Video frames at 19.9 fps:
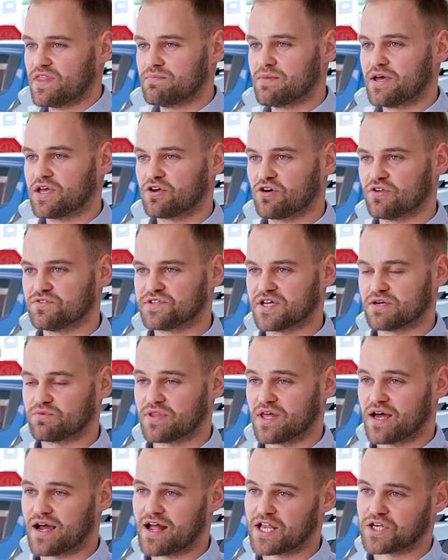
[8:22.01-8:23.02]
they make contact
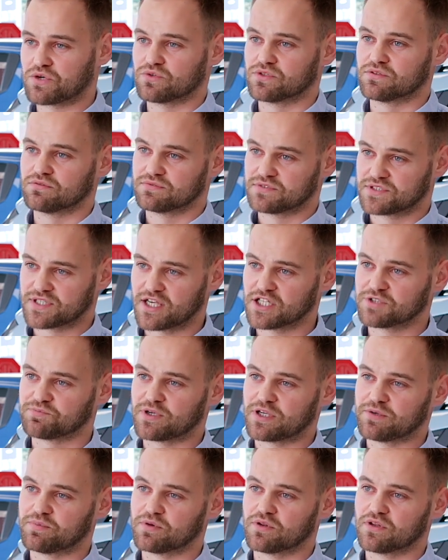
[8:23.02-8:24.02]
with our actual
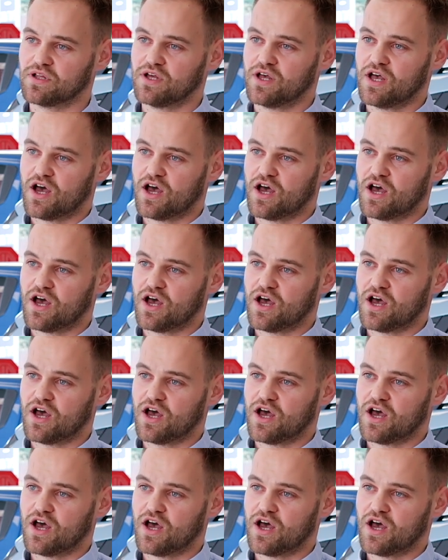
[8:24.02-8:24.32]
salespeople